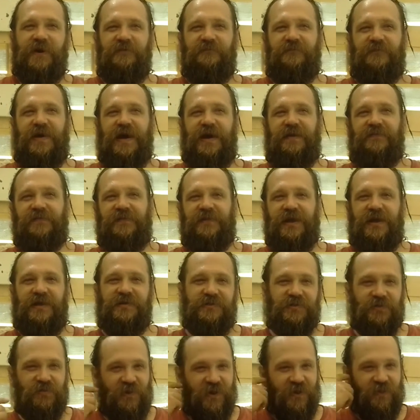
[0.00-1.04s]
I think my
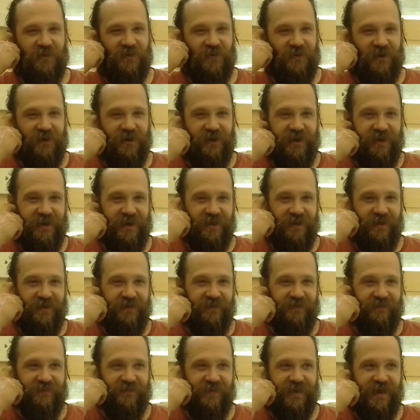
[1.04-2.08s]
fascination with
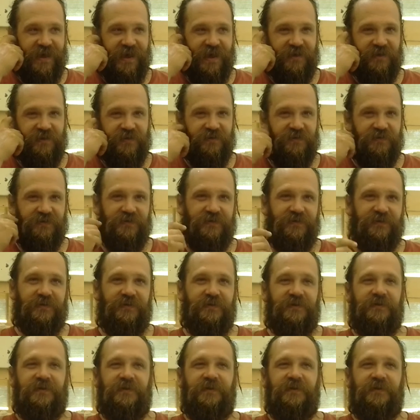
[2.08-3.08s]
her is that